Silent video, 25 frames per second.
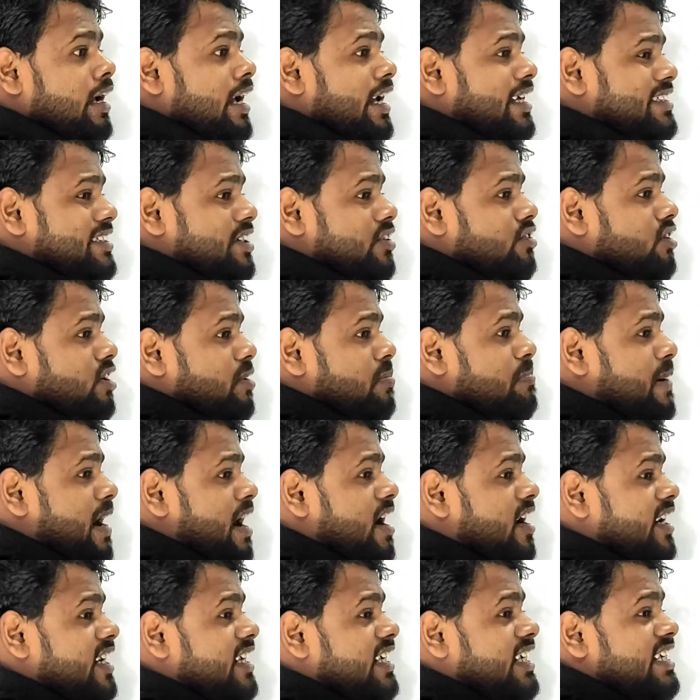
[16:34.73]
SI unit of
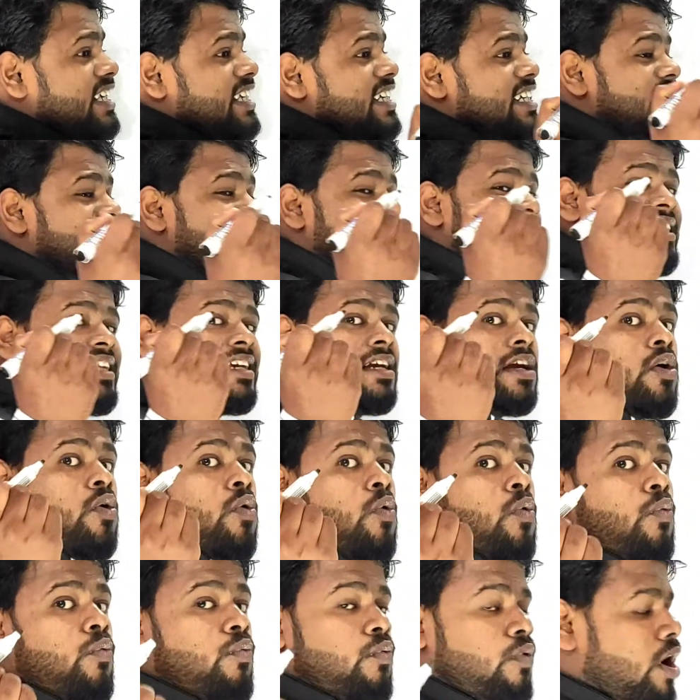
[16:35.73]
power is
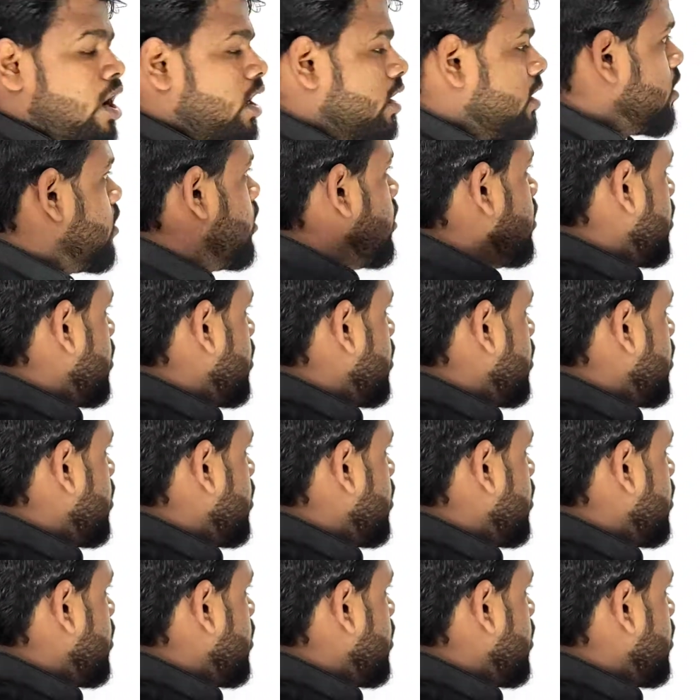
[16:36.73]
watt.